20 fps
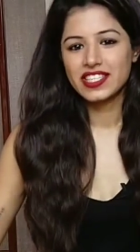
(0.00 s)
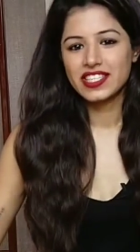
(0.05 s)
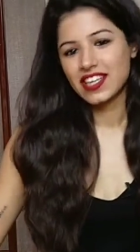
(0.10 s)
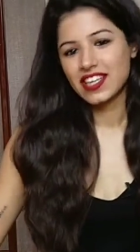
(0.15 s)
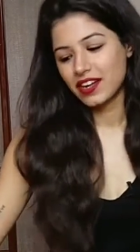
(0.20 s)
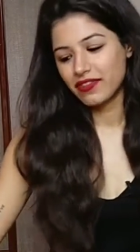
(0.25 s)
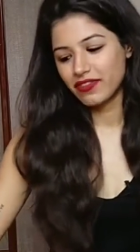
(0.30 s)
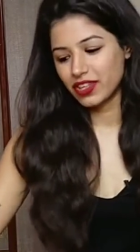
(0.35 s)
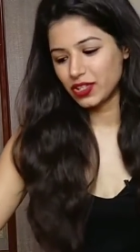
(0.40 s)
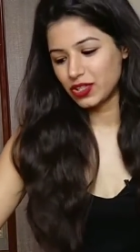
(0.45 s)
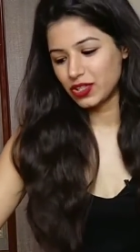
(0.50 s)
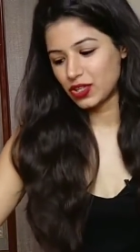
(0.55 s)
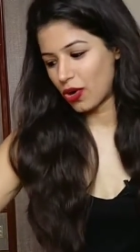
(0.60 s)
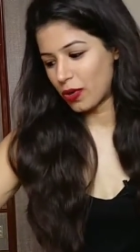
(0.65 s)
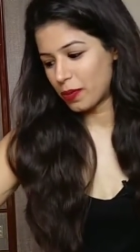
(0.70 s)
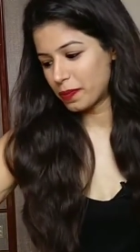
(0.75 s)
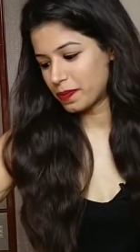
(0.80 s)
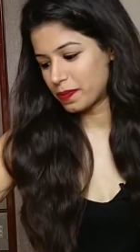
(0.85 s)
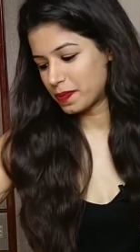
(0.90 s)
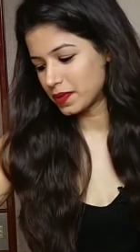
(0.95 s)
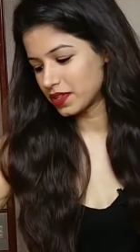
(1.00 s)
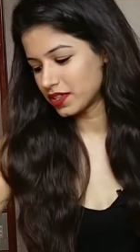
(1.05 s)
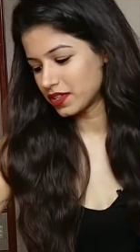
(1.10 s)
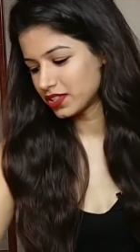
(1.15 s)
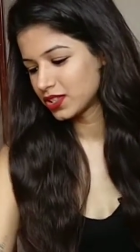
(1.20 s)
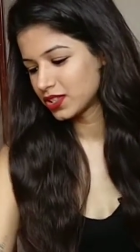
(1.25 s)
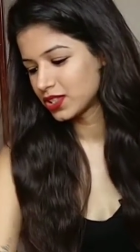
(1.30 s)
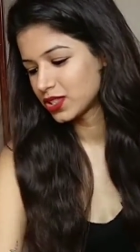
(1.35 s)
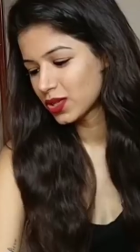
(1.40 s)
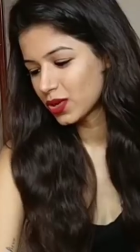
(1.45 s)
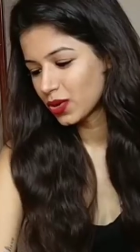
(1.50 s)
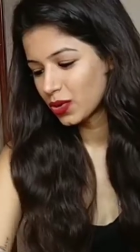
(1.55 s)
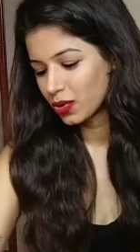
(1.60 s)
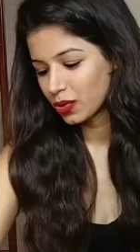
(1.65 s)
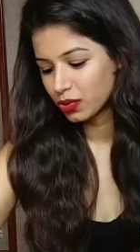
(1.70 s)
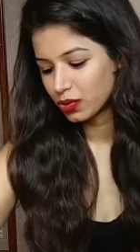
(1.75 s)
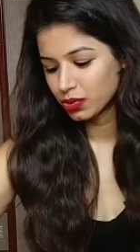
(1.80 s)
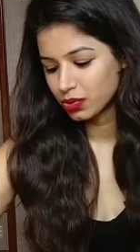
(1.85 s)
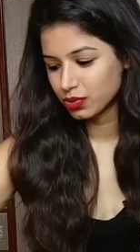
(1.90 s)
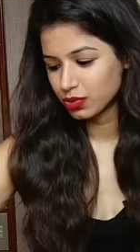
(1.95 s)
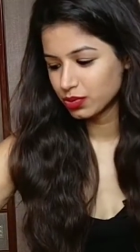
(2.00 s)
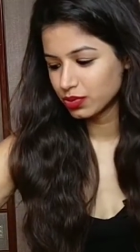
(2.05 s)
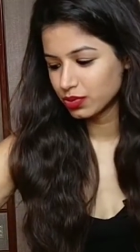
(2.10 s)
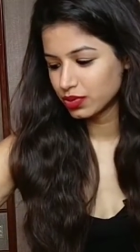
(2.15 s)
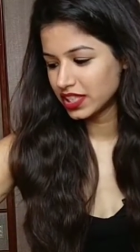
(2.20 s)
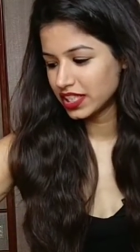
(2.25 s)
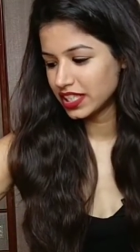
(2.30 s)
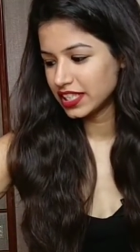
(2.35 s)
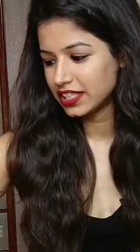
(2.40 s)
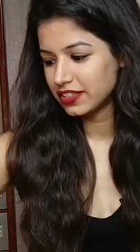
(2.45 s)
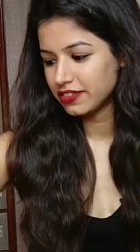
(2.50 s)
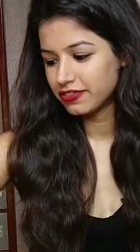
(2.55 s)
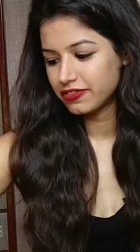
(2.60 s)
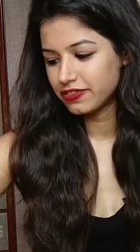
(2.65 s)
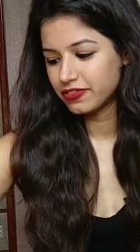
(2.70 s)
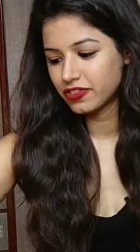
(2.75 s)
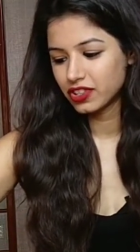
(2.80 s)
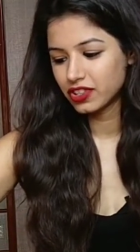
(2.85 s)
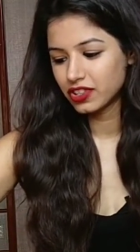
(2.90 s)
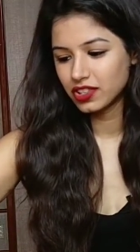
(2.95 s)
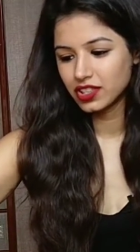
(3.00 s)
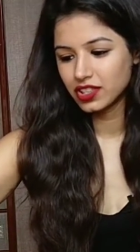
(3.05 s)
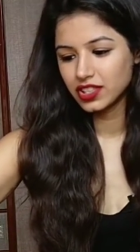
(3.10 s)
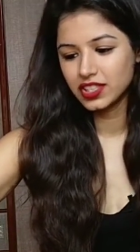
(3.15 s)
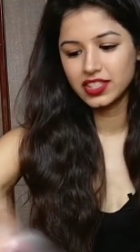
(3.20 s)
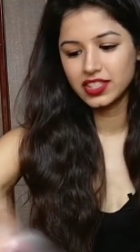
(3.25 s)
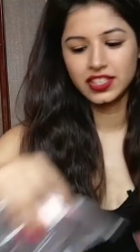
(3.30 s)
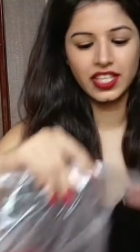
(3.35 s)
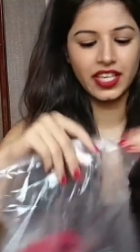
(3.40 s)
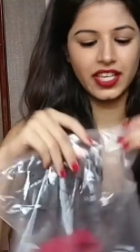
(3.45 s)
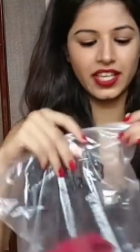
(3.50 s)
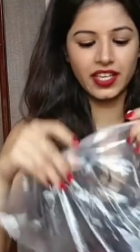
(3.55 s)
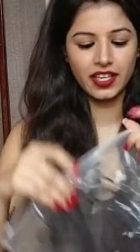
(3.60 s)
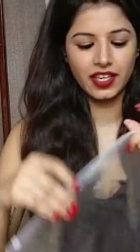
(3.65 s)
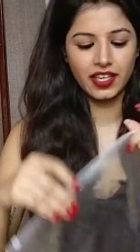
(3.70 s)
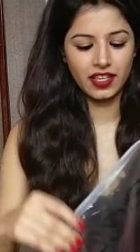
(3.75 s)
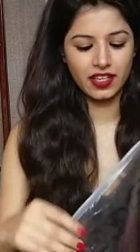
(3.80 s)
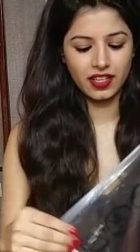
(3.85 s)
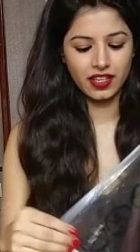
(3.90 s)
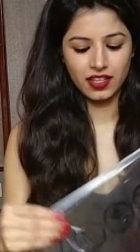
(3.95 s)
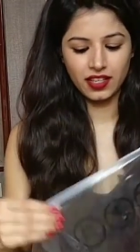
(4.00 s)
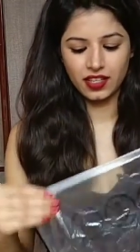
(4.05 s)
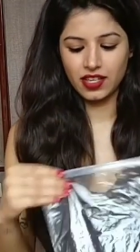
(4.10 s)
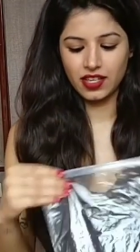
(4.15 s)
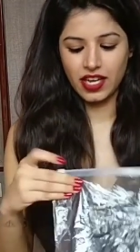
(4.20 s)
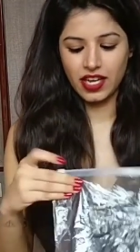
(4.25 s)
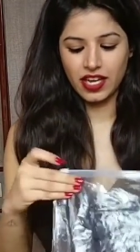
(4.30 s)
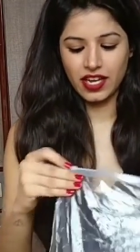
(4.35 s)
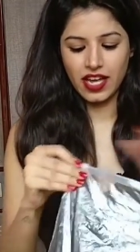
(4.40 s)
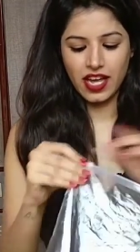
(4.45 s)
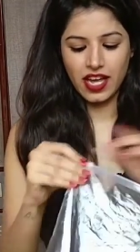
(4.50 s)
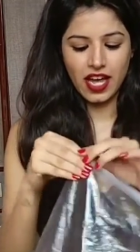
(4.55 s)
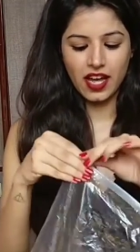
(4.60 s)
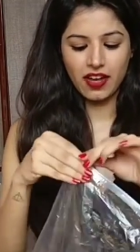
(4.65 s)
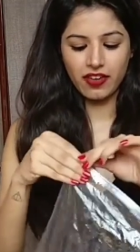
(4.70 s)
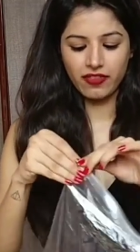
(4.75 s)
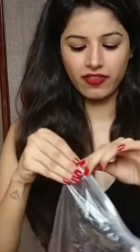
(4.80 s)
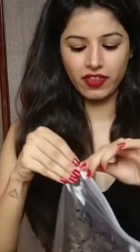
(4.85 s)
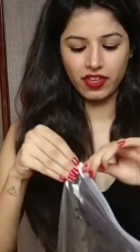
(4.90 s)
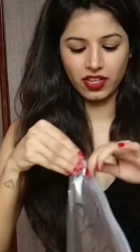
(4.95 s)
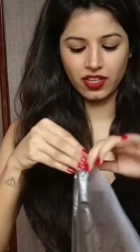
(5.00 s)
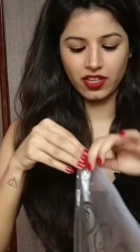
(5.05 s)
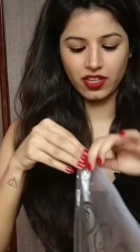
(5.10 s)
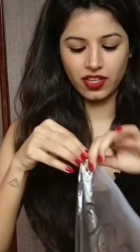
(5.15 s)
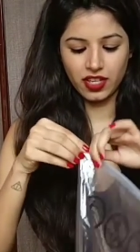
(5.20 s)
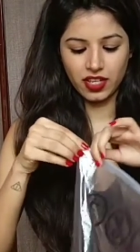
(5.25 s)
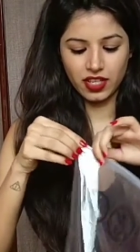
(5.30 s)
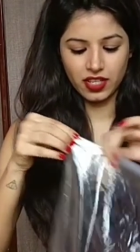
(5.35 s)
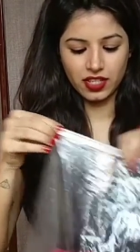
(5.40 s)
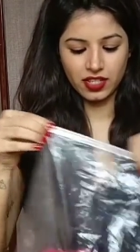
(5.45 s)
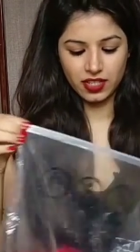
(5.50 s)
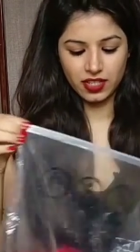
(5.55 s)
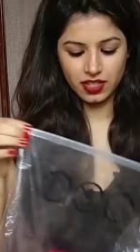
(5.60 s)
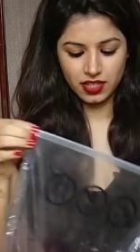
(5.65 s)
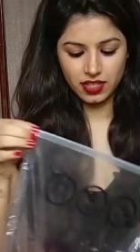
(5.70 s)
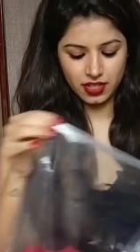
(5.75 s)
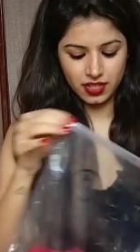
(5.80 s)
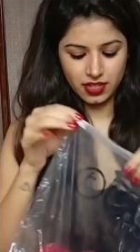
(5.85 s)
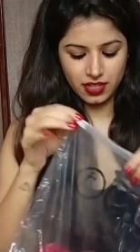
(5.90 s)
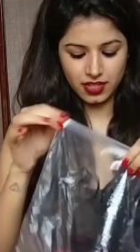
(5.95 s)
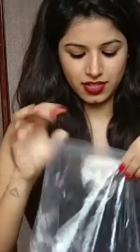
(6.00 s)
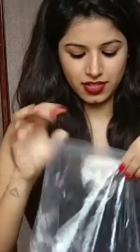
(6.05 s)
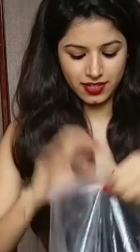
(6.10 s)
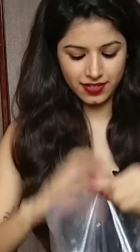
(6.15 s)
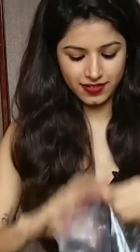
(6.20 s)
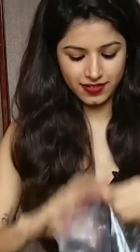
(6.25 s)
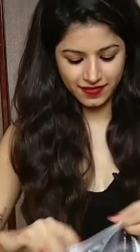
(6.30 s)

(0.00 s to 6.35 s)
So let's start with top. So the first thing I have here is...